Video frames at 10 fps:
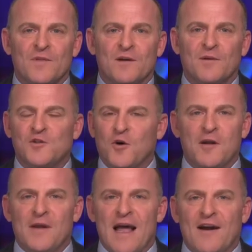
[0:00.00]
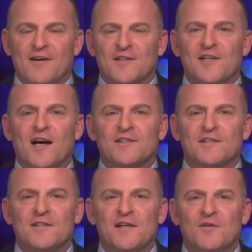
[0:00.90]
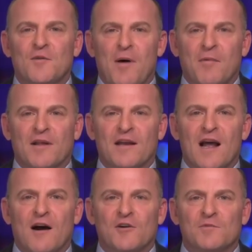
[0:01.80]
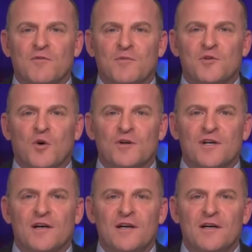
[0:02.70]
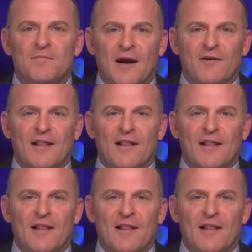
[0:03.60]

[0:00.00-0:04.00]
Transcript: Well, joining me now to discuss, Republican Congressman from Georgia, Barry